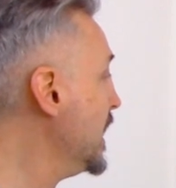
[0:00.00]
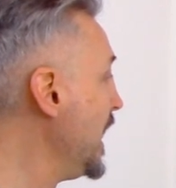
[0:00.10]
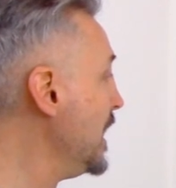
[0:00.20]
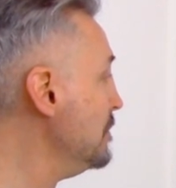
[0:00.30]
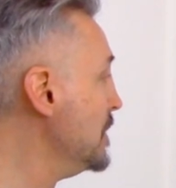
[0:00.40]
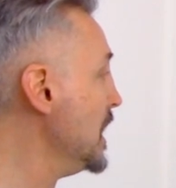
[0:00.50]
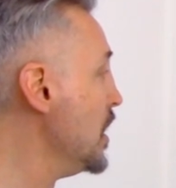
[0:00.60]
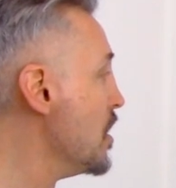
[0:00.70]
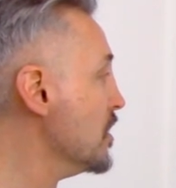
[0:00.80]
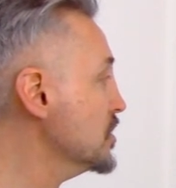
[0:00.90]
can be
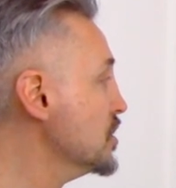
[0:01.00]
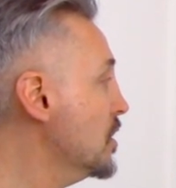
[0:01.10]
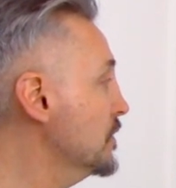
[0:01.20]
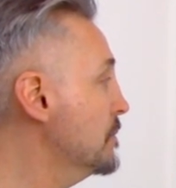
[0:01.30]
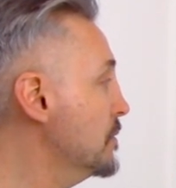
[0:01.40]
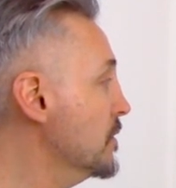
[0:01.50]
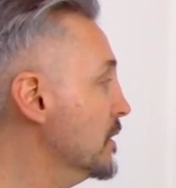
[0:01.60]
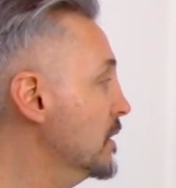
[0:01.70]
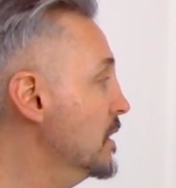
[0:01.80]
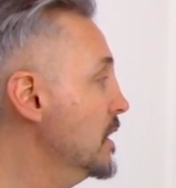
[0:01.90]
harsh on the
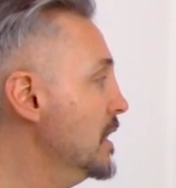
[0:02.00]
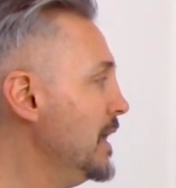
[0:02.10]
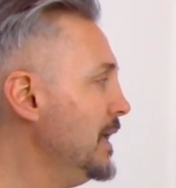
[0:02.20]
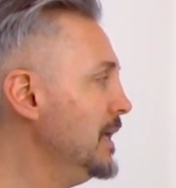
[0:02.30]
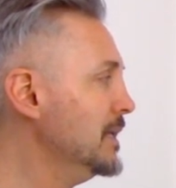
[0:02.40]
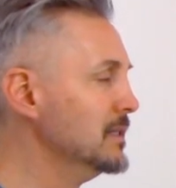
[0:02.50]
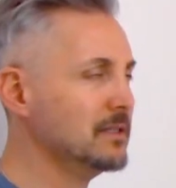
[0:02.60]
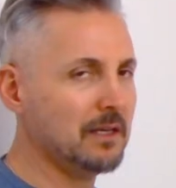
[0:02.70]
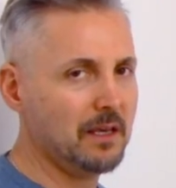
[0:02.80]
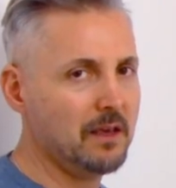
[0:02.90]
poor.
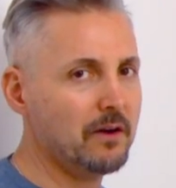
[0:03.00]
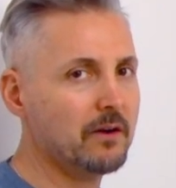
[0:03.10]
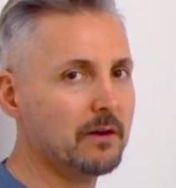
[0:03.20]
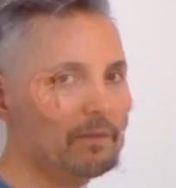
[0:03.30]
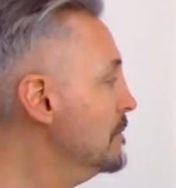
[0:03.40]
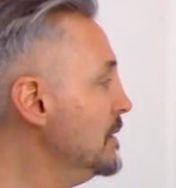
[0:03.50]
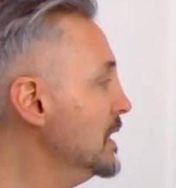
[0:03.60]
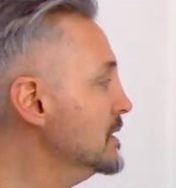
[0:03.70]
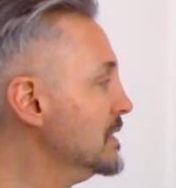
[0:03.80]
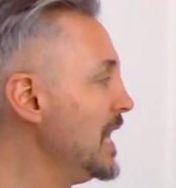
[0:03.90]
And here
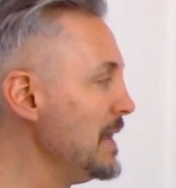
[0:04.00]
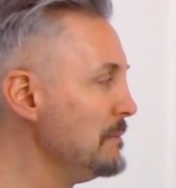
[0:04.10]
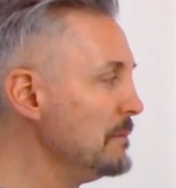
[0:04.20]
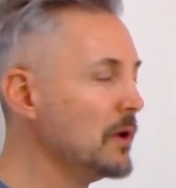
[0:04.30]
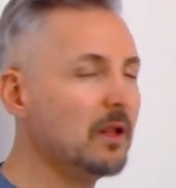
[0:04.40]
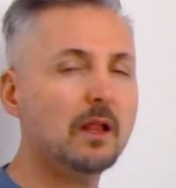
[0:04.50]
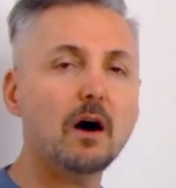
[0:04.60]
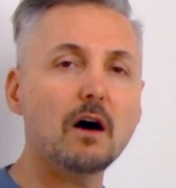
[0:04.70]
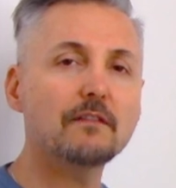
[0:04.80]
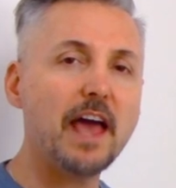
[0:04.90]
means capable
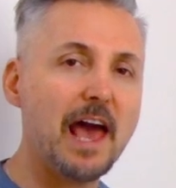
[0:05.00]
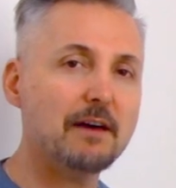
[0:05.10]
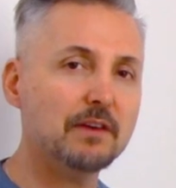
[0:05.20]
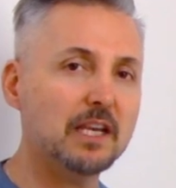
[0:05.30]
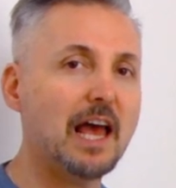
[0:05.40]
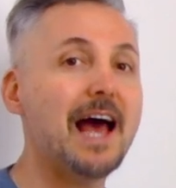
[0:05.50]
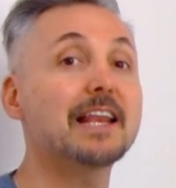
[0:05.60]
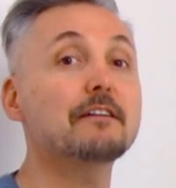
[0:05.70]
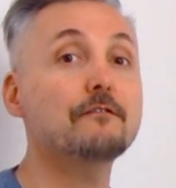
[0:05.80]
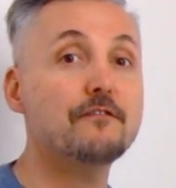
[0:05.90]
of having
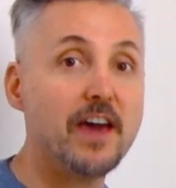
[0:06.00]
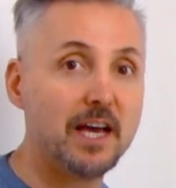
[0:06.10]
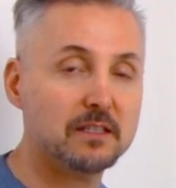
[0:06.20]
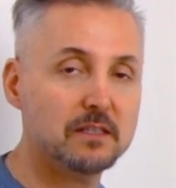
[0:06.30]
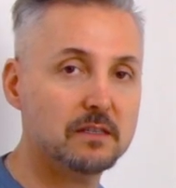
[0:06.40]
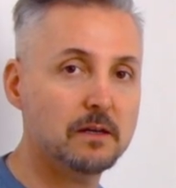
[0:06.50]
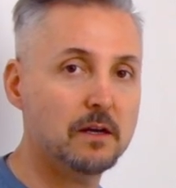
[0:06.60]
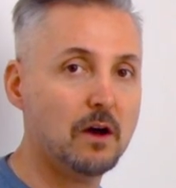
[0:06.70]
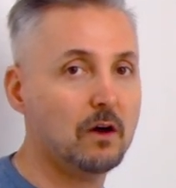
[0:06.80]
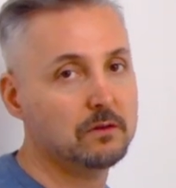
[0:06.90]
an effect
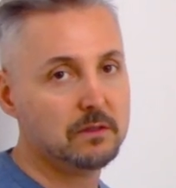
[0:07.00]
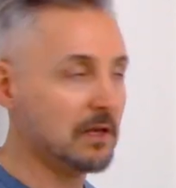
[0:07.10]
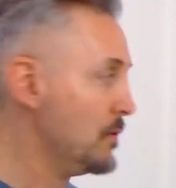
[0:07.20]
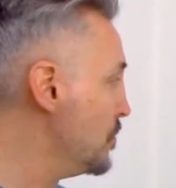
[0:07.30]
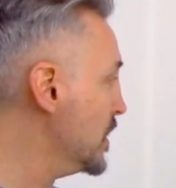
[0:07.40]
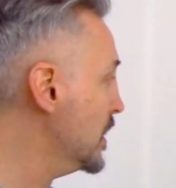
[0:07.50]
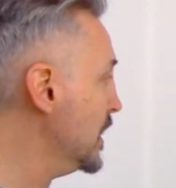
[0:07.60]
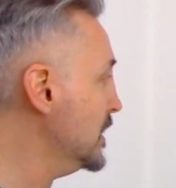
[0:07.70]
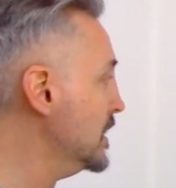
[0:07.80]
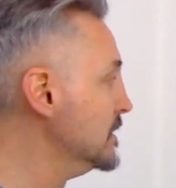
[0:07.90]
on someone,
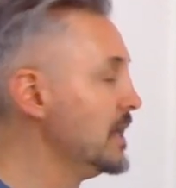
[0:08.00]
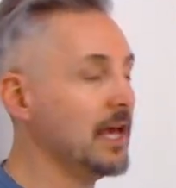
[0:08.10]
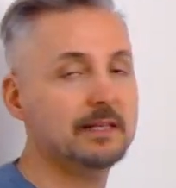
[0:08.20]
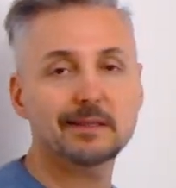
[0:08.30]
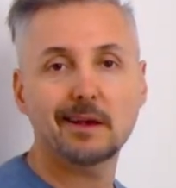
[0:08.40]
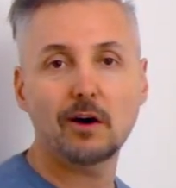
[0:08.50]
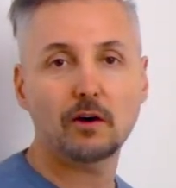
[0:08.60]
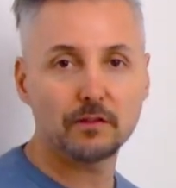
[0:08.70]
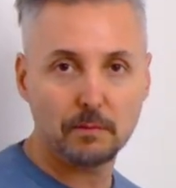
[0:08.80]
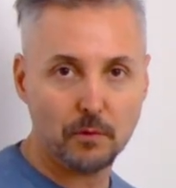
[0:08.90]
in this case,
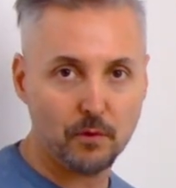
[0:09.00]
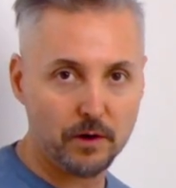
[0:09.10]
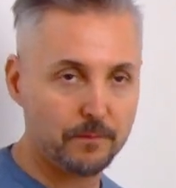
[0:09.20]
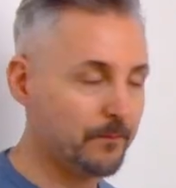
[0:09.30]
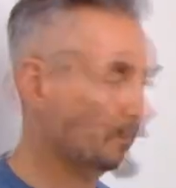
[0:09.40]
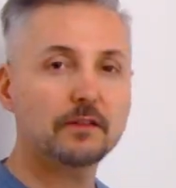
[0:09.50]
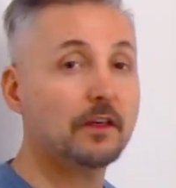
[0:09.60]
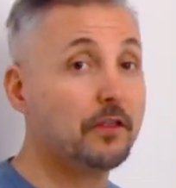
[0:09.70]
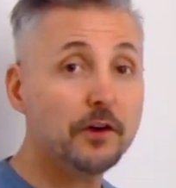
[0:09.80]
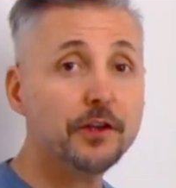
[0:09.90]
on the poor. The
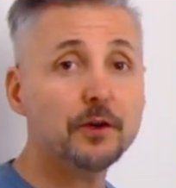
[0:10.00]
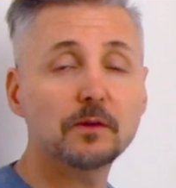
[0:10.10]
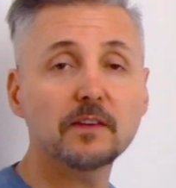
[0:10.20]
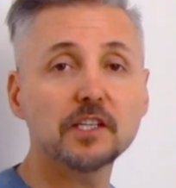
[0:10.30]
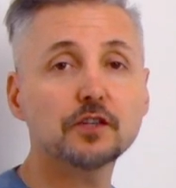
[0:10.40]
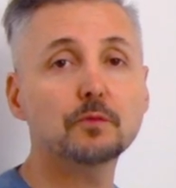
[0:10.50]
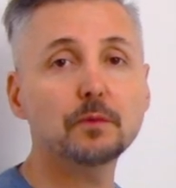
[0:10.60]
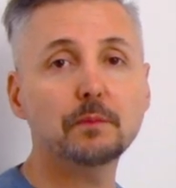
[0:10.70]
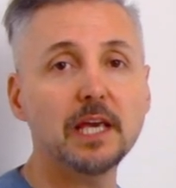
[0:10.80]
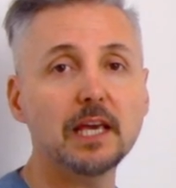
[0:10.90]
third usage
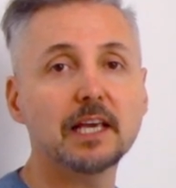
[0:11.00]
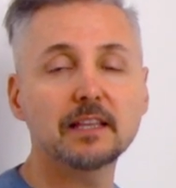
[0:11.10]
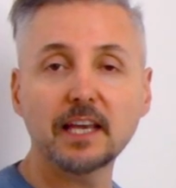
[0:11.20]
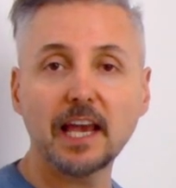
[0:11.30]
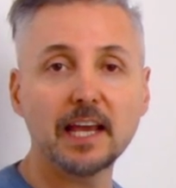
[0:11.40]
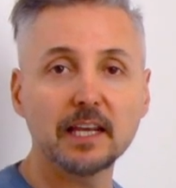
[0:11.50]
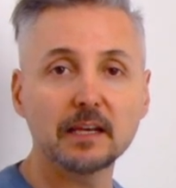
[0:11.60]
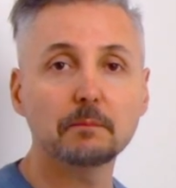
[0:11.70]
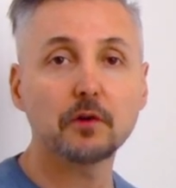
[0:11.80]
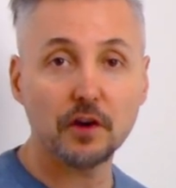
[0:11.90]
would be
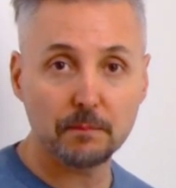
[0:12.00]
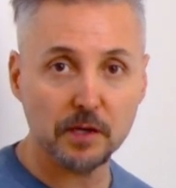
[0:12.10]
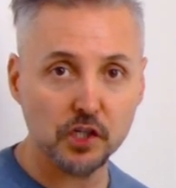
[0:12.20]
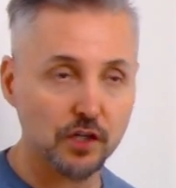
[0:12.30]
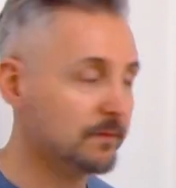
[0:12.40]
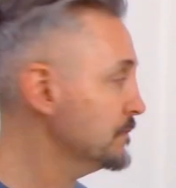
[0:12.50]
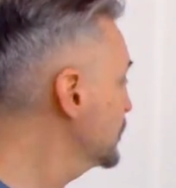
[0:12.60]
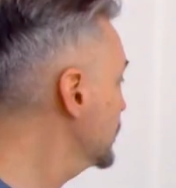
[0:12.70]
indicating prohibition.